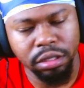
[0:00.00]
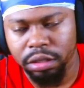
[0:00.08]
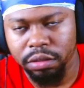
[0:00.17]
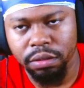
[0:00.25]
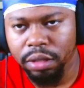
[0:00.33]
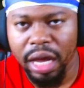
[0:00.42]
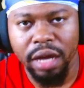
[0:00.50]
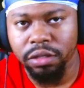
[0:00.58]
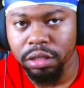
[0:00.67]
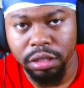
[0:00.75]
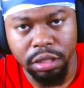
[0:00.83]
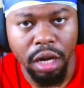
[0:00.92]
and
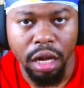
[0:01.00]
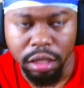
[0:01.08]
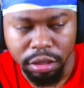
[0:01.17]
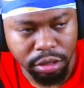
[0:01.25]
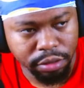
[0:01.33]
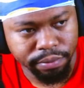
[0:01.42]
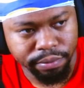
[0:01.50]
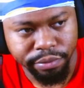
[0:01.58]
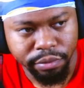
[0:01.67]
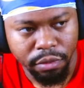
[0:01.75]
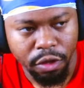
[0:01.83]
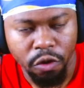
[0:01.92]
thousands of dollars
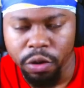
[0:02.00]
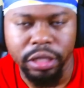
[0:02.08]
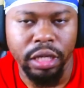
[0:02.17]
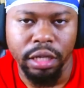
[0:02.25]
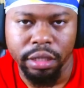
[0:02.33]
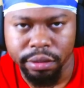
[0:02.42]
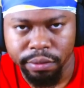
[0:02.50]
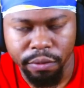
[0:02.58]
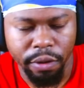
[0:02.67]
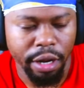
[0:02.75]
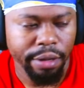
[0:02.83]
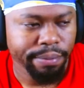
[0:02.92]
or yen,
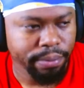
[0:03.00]
right?